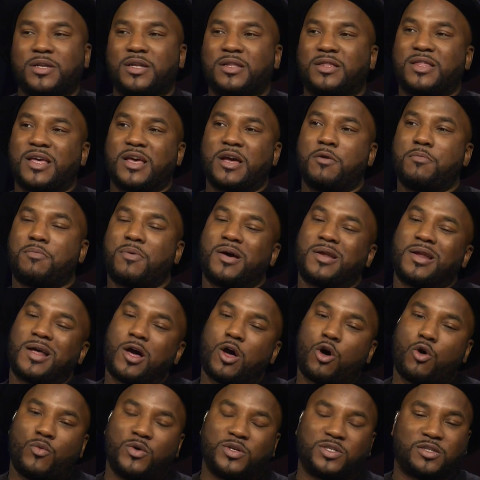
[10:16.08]
the thing about it, I
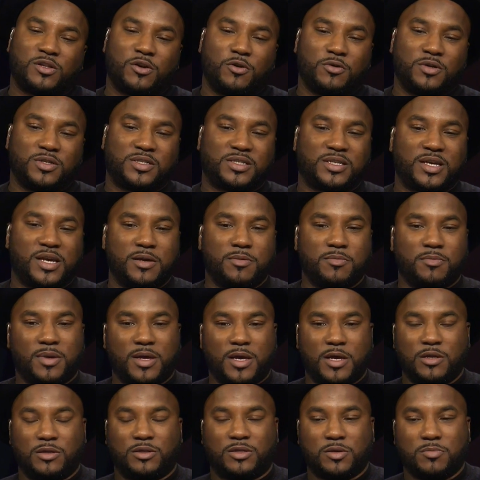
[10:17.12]
always learn to say,
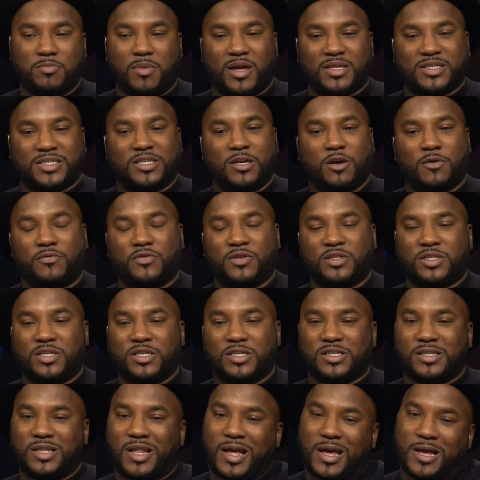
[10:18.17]
man, to myself, is
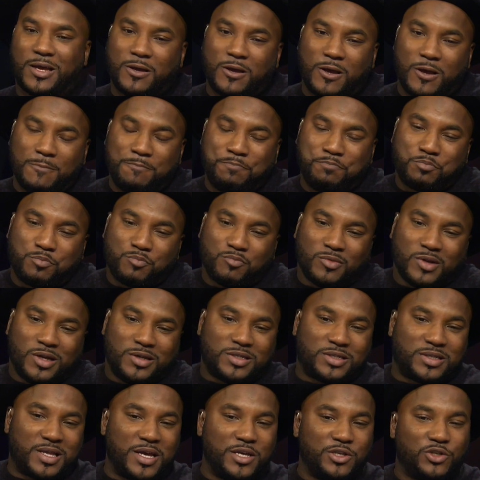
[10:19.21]
just like,
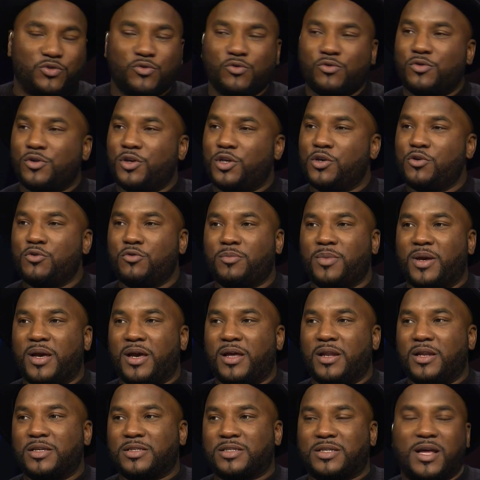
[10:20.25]
stay true to you,
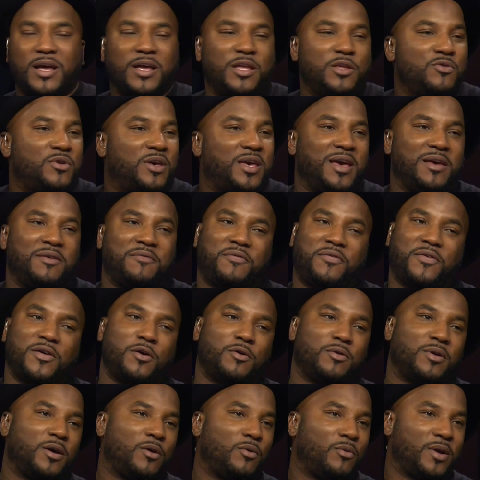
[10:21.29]
man. It's like, you can't fail
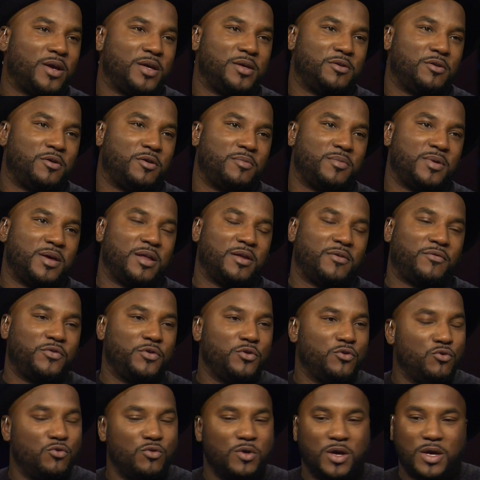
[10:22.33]
that way, you know what I mean? If
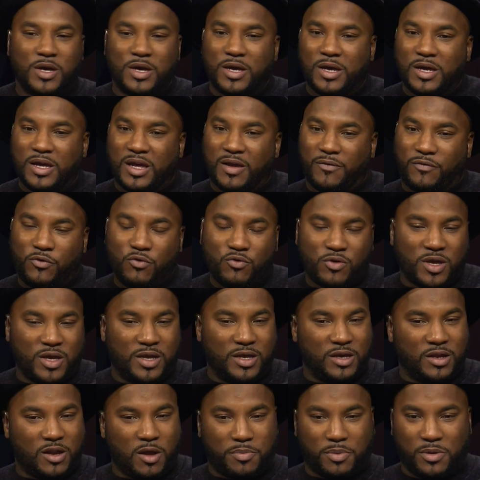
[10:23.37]
you can
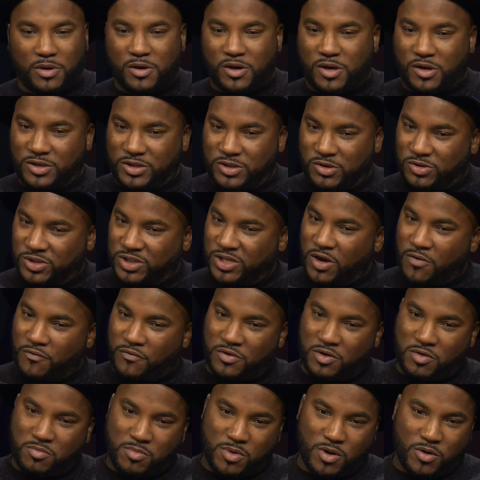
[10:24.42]
get up and look at yourself in
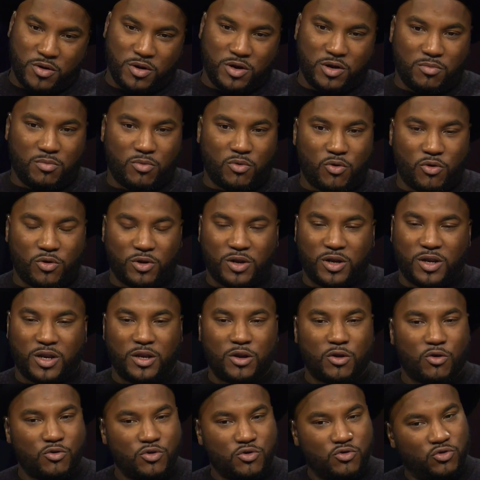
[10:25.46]
the mirror in the morning and
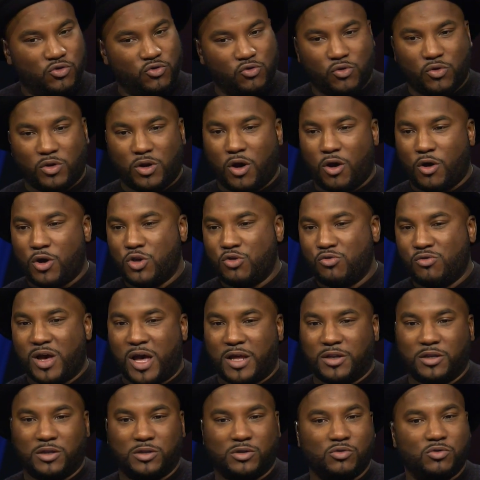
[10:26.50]
know you're doing all you got
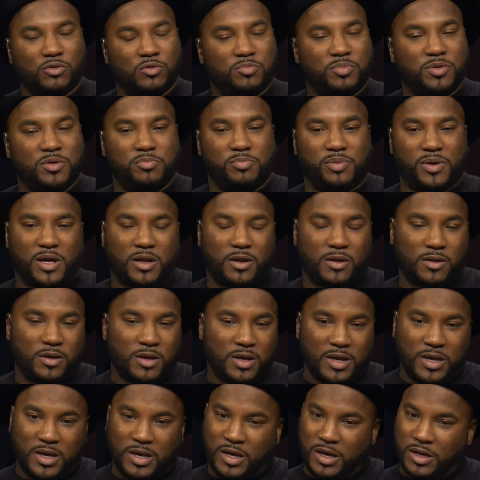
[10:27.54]
to do to be better
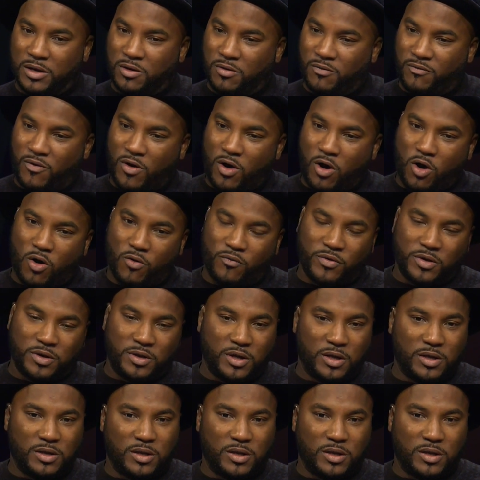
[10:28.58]
and to evolve and